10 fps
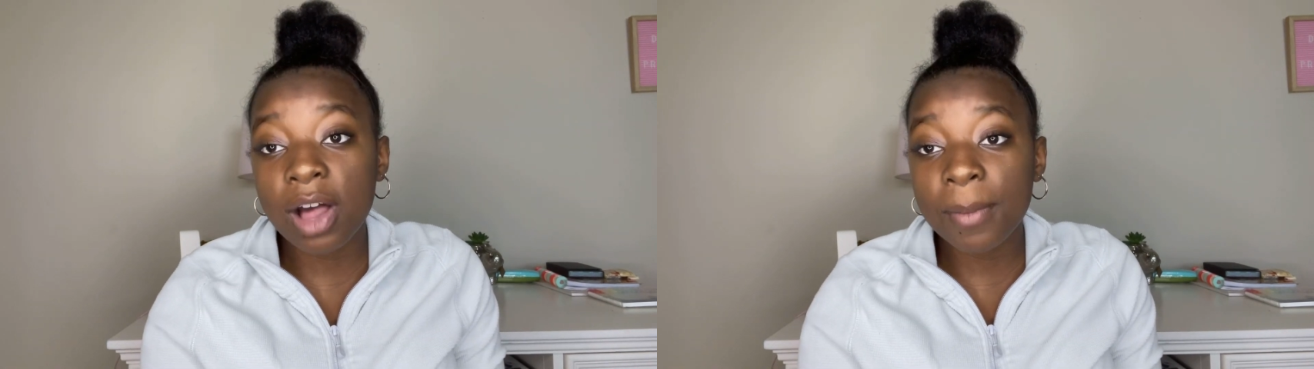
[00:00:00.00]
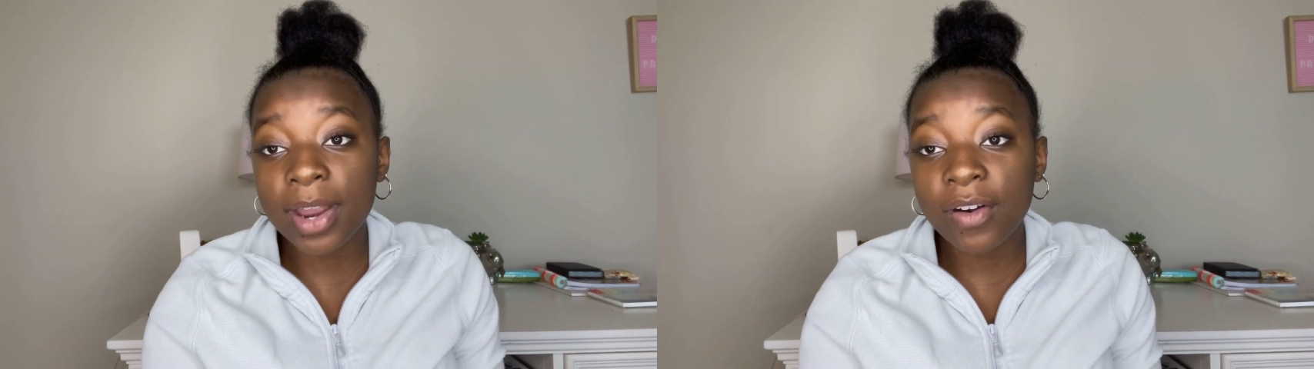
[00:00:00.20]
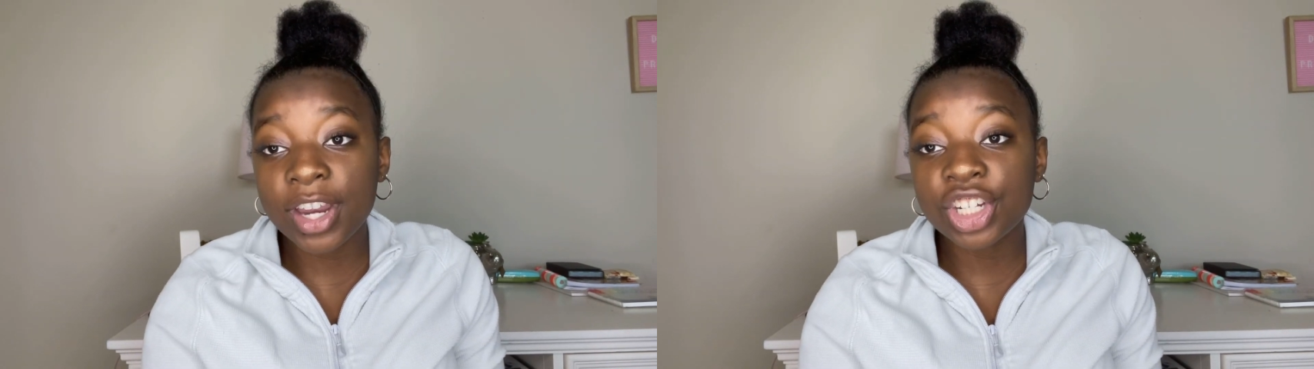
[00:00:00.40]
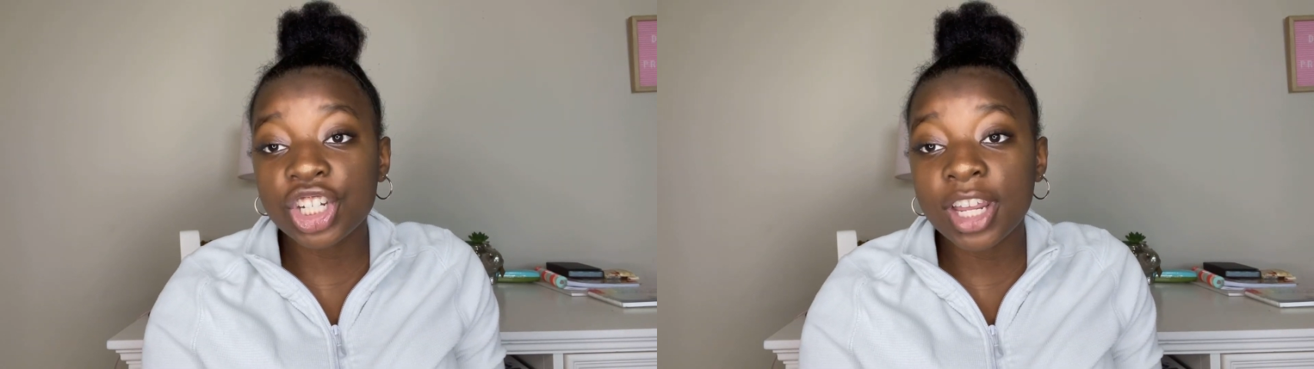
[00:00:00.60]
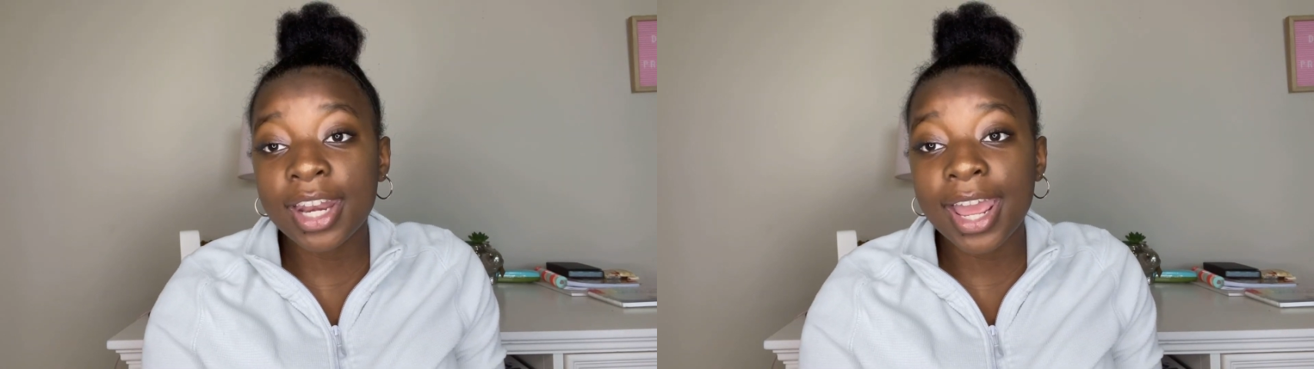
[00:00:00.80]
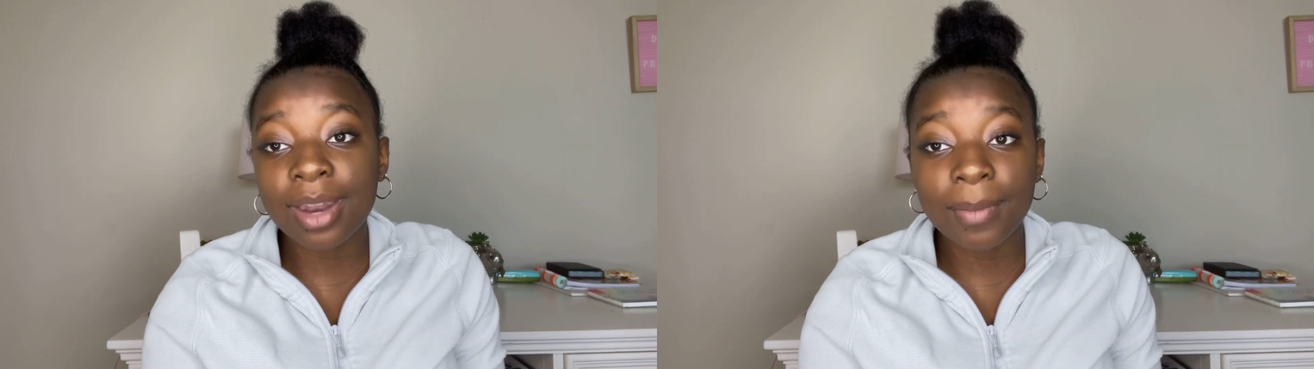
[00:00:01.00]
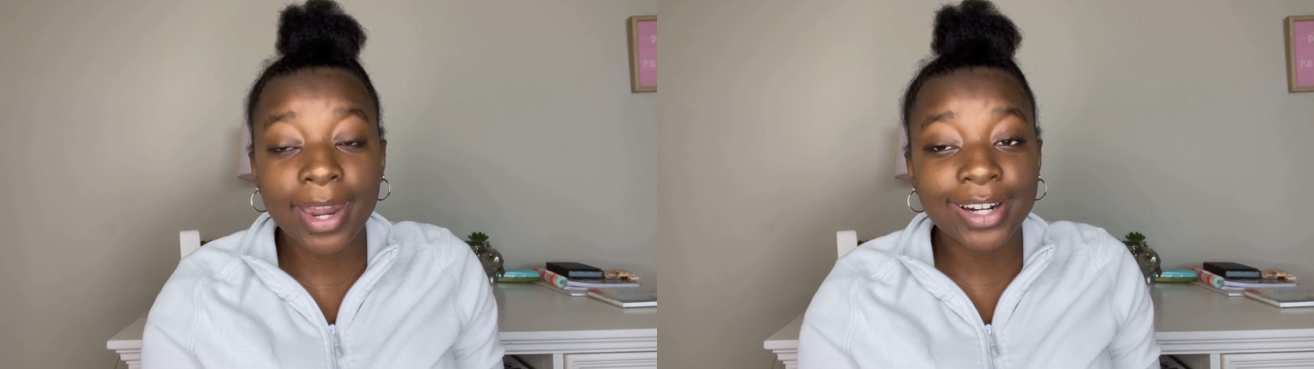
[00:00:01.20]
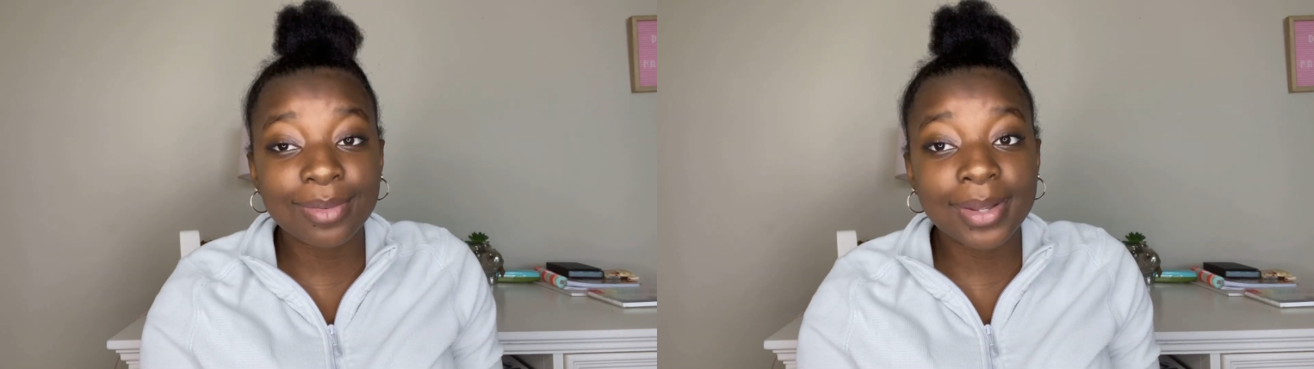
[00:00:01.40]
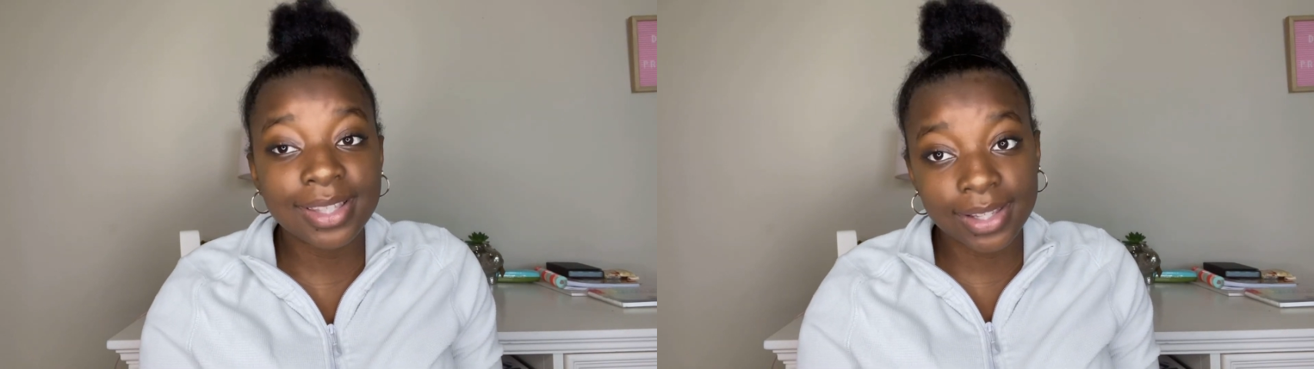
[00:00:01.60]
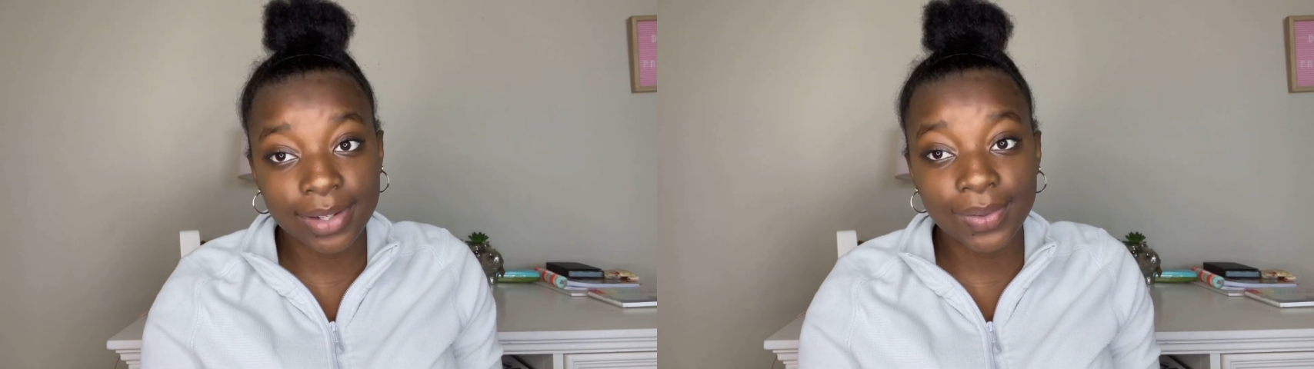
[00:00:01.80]
migration and management
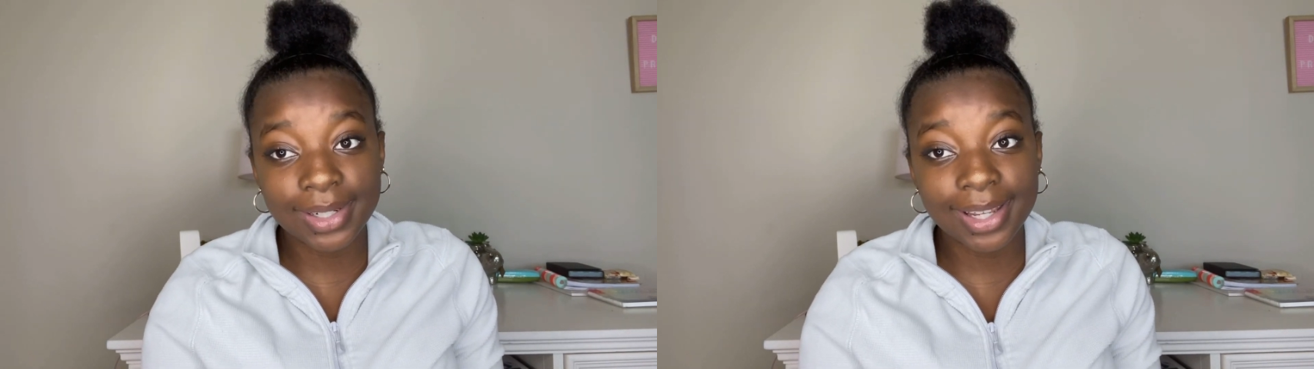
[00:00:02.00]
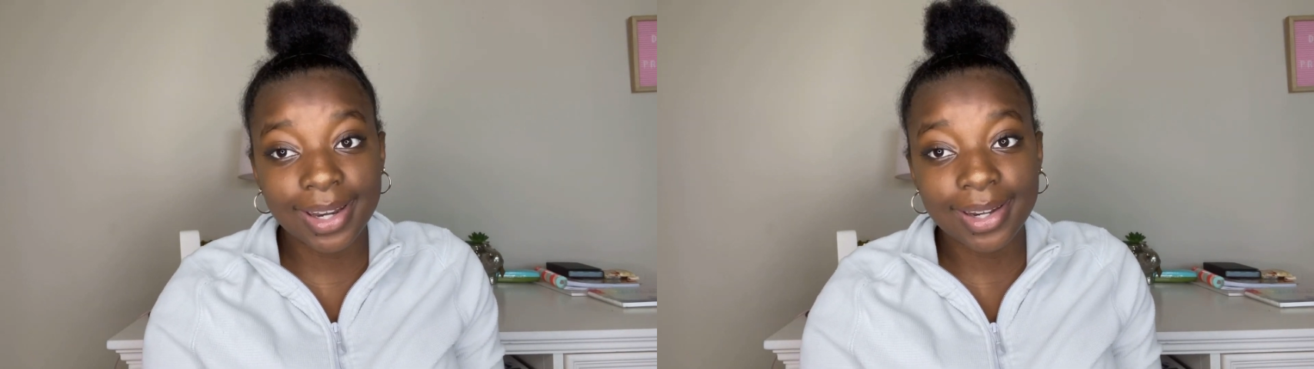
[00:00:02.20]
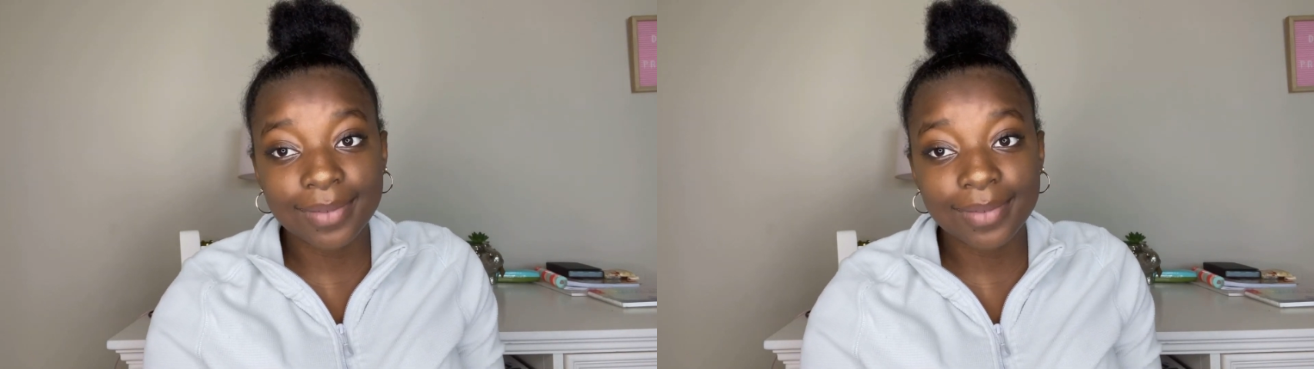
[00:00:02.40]
solution.